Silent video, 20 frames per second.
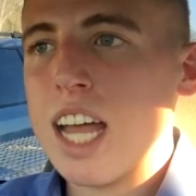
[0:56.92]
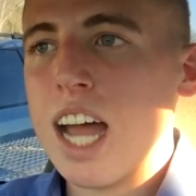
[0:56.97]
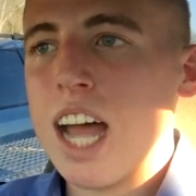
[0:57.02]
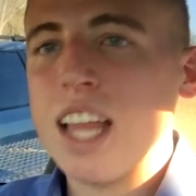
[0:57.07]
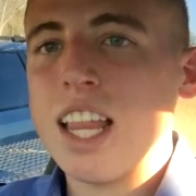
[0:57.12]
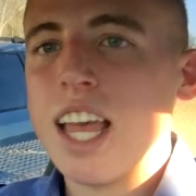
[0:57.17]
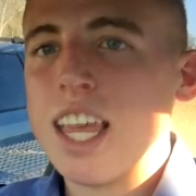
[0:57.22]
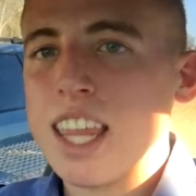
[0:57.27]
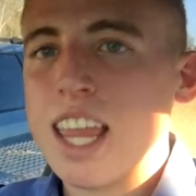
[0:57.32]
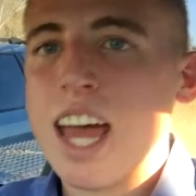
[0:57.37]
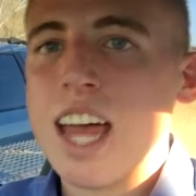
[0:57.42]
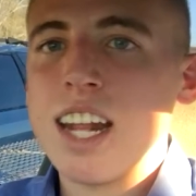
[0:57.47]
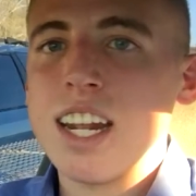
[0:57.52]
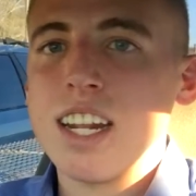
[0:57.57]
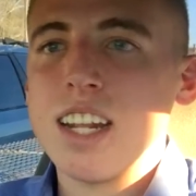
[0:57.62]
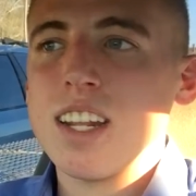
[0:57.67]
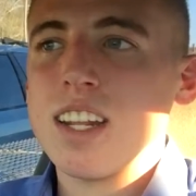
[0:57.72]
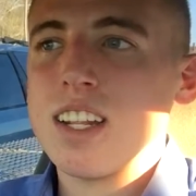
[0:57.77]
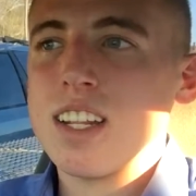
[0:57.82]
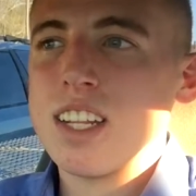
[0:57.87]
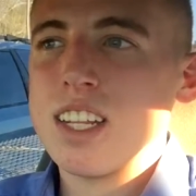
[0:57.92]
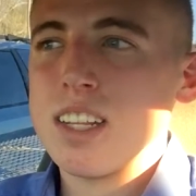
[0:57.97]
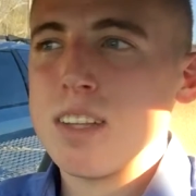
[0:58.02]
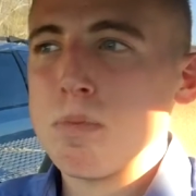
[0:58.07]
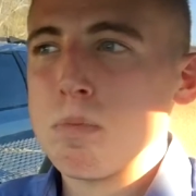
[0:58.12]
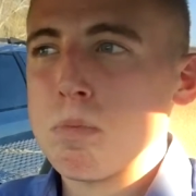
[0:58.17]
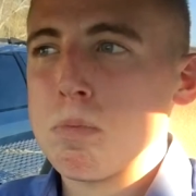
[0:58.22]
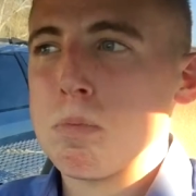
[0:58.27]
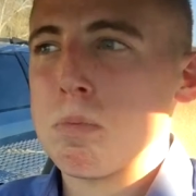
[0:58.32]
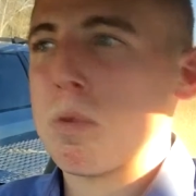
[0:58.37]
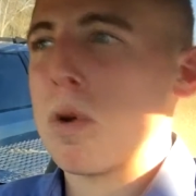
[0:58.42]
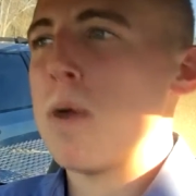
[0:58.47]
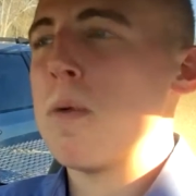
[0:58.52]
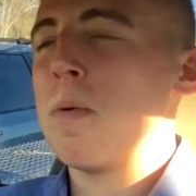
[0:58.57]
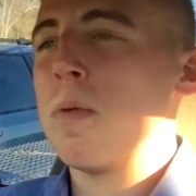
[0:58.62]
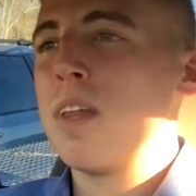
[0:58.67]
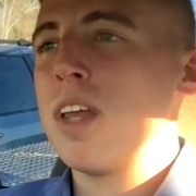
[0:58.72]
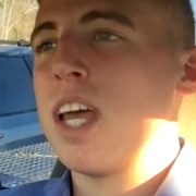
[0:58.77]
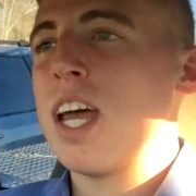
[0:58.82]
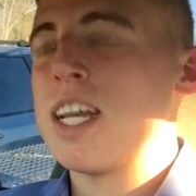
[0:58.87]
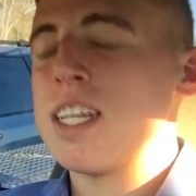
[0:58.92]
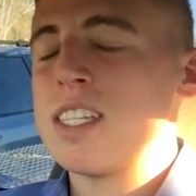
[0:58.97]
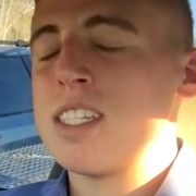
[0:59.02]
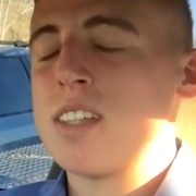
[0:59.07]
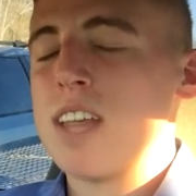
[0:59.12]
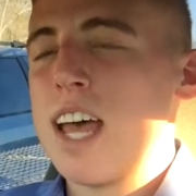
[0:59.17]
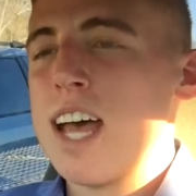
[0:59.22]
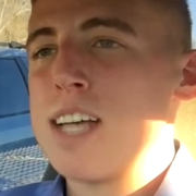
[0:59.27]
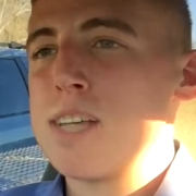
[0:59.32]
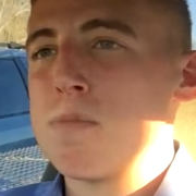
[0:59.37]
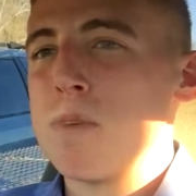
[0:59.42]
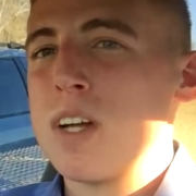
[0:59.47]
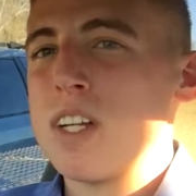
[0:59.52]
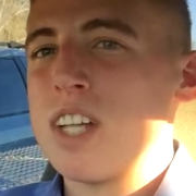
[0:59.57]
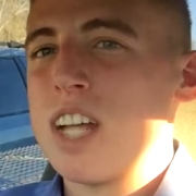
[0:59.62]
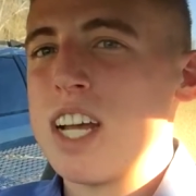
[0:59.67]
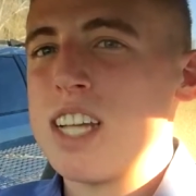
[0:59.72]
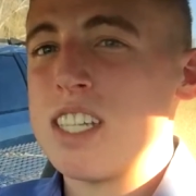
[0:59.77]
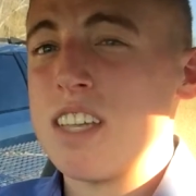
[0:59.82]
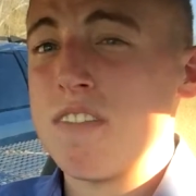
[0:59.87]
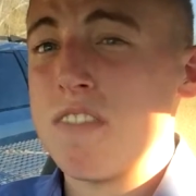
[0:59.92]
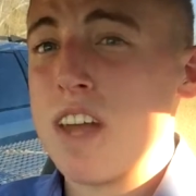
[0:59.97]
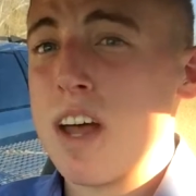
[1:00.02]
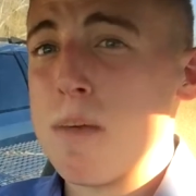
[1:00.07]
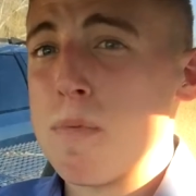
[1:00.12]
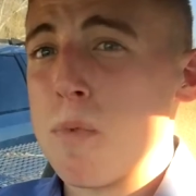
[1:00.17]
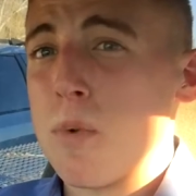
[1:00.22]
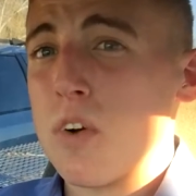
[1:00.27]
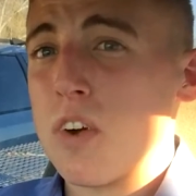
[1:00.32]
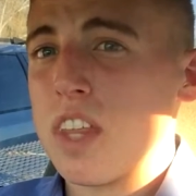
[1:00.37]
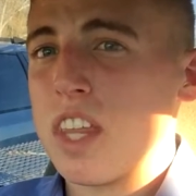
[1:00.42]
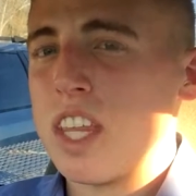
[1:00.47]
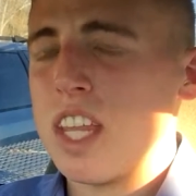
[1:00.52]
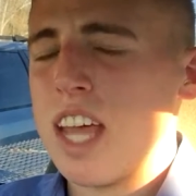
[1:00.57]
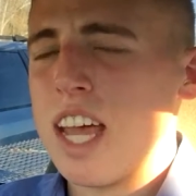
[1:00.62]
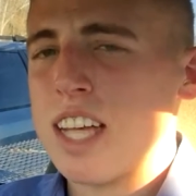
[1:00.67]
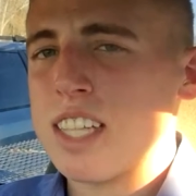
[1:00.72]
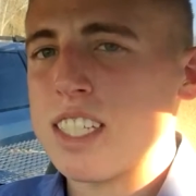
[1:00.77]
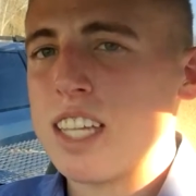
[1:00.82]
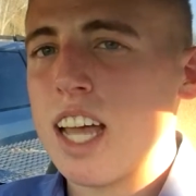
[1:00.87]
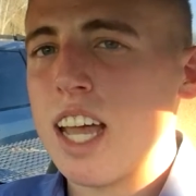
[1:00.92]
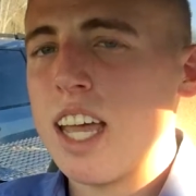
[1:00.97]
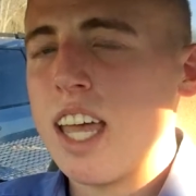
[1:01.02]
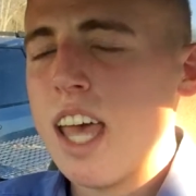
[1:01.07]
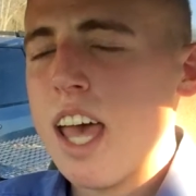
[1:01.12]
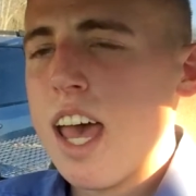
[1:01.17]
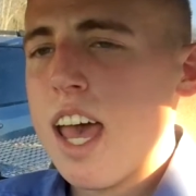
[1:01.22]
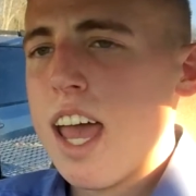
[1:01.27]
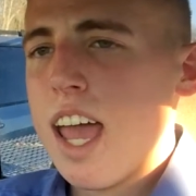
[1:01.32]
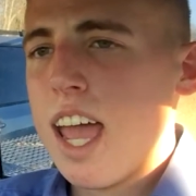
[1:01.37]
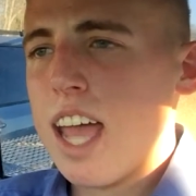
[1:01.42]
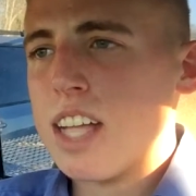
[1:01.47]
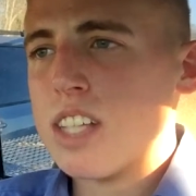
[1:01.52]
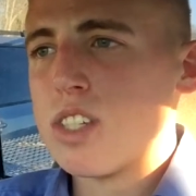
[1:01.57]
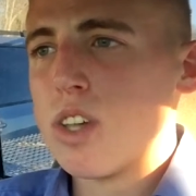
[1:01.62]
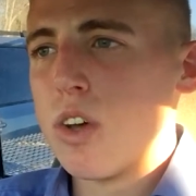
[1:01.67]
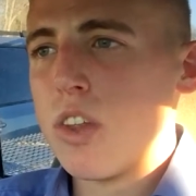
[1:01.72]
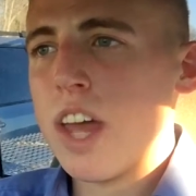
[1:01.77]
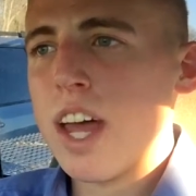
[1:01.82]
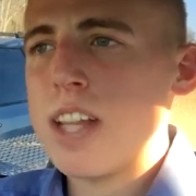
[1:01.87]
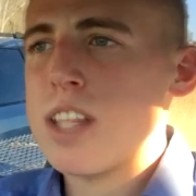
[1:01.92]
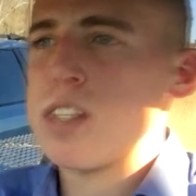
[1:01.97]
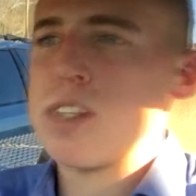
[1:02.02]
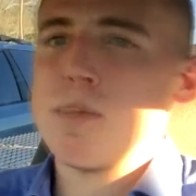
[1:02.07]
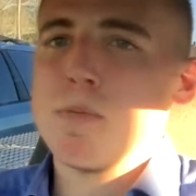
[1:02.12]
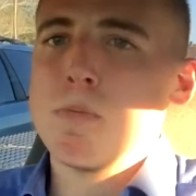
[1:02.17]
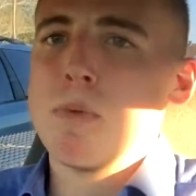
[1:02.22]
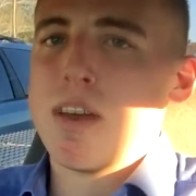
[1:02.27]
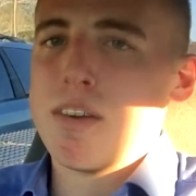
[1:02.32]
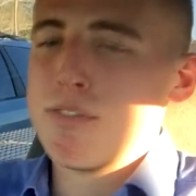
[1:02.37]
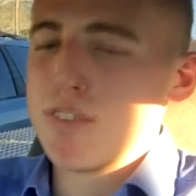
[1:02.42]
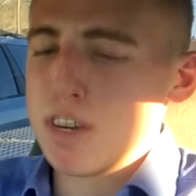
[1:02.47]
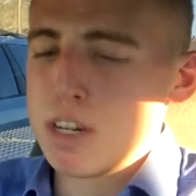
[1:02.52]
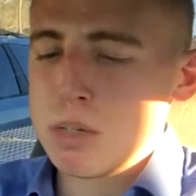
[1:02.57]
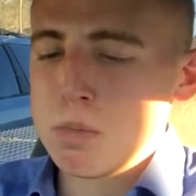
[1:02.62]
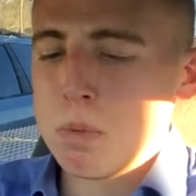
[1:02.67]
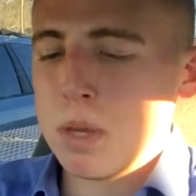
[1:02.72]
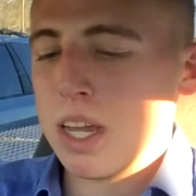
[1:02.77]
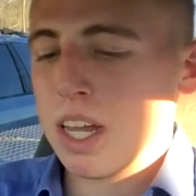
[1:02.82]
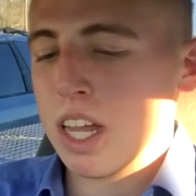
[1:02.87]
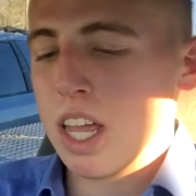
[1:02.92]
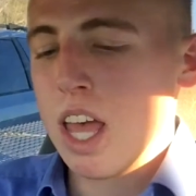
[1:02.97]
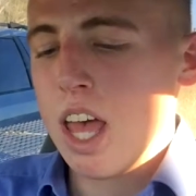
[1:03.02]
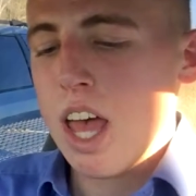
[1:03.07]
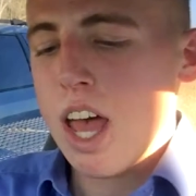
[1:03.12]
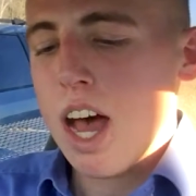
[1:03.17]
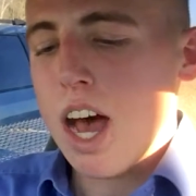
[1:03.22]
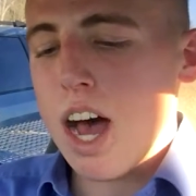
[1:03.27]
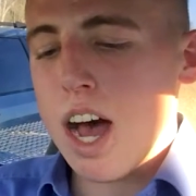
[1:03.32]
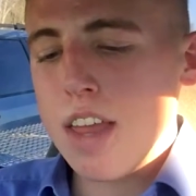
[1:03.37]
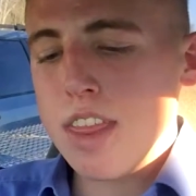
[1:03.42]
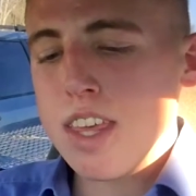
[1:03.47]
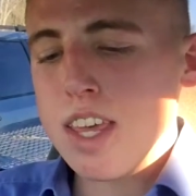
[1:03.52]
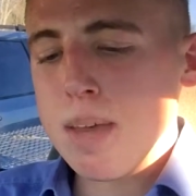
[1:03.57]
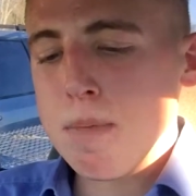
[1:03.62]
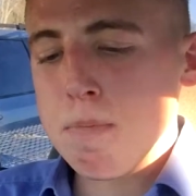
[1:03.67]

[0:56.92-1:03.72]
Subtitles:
like that probably as much as, if not more than, the SI, and so that's my first pick. The